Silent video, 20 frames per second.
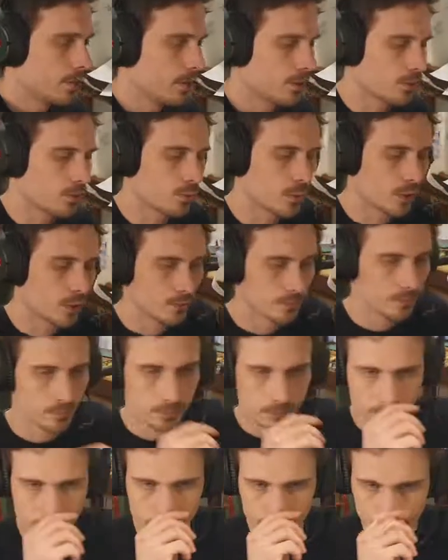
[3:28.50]
as well.
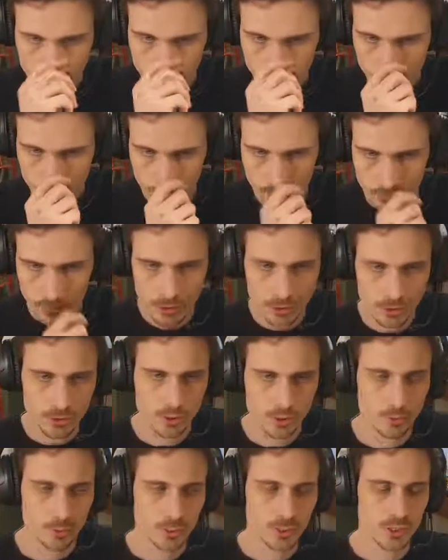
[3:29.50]

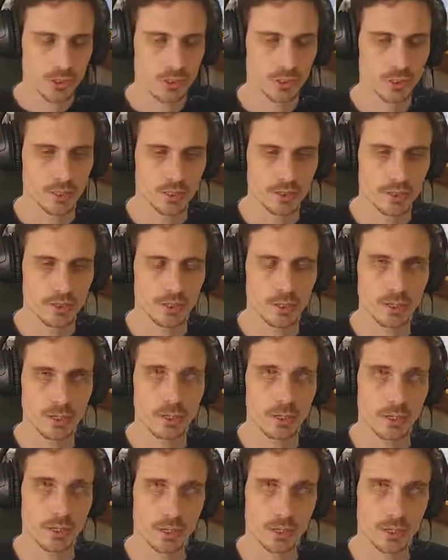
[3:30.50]
The reason is
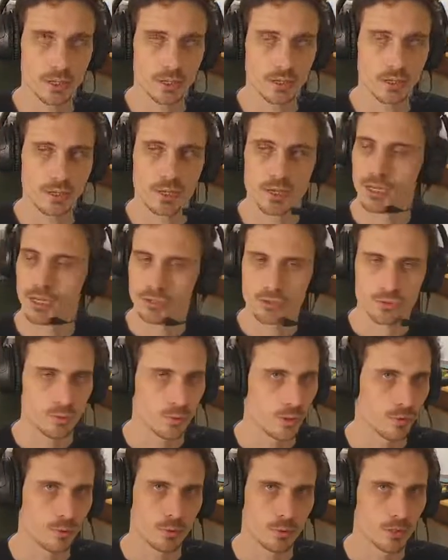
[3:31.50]
it is
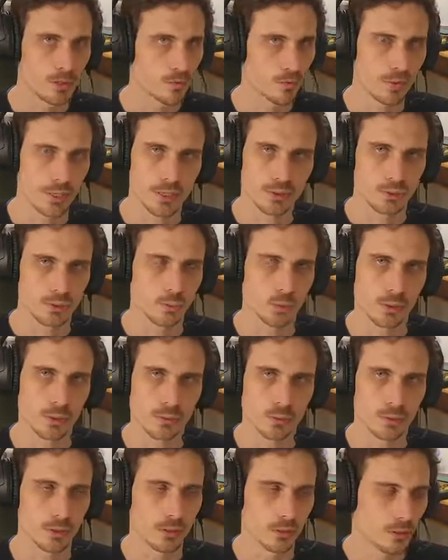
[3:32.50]
really, really fast to work
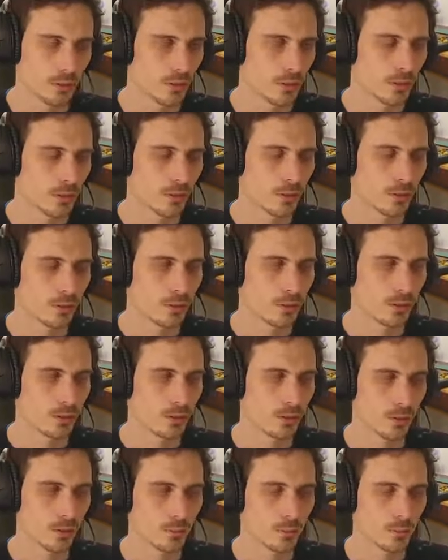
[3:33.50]
with.
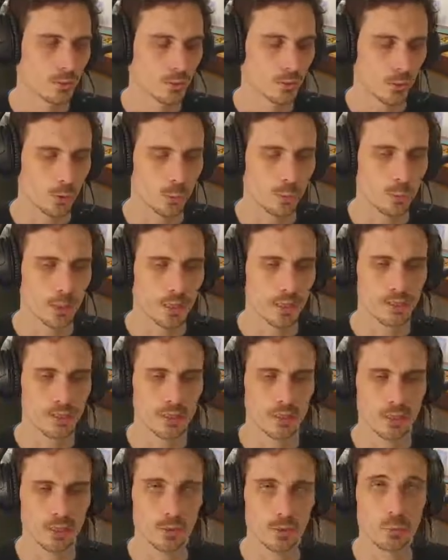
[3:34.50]
So
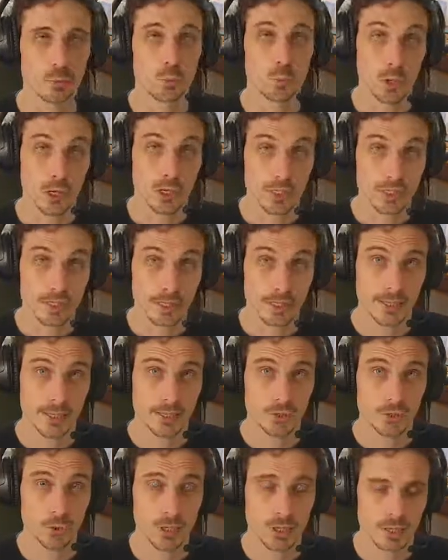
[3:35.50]
basically, once that
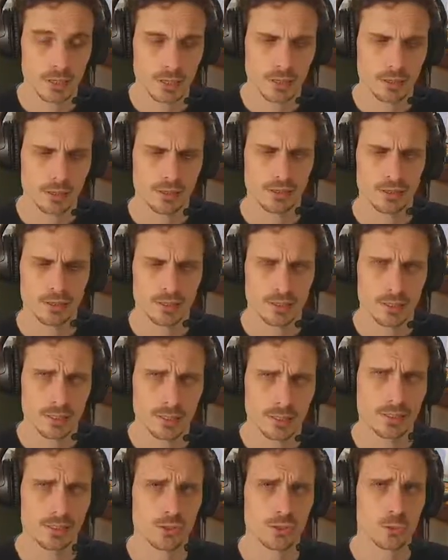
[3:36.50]
had dried, that
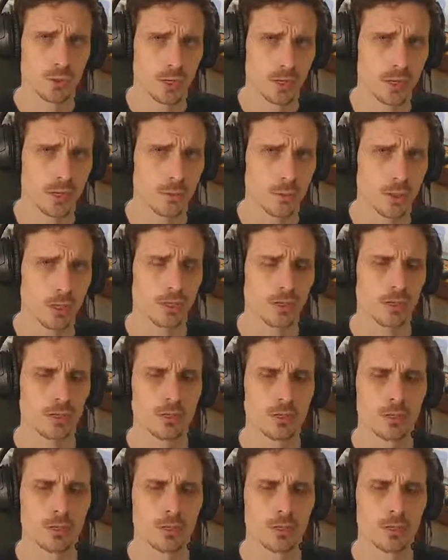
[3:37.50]
takes quite a while,